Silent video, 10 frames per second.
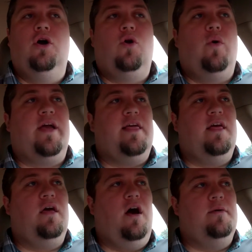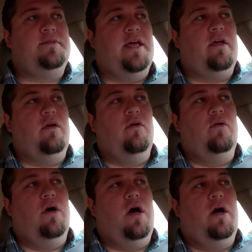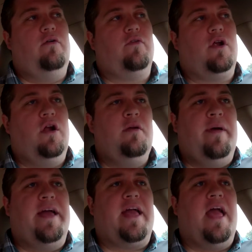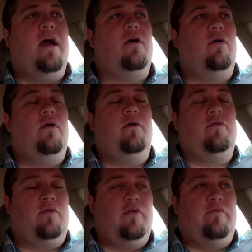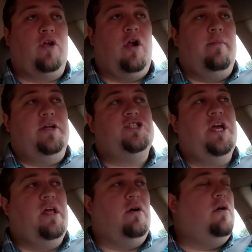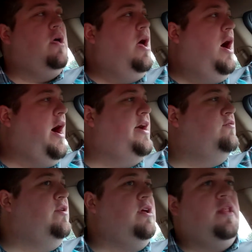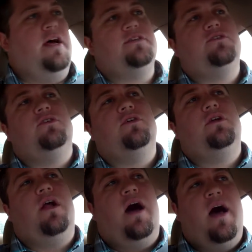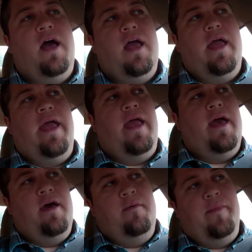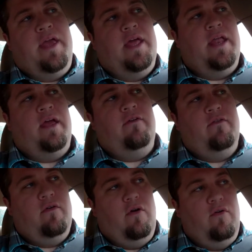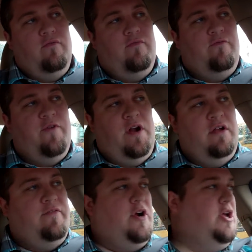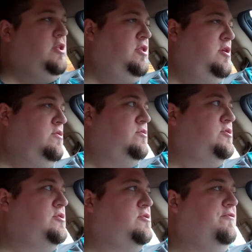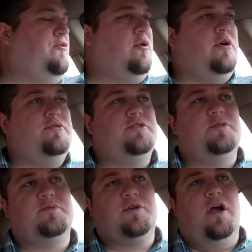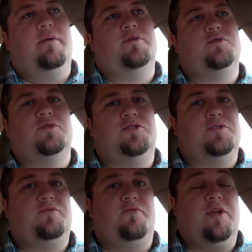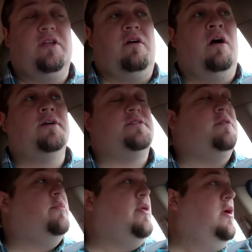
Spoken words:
Quick update regarding my account, regarding my channel. I realized earlier I am getting very, very close to 400 subscribers, which is freaking awesome.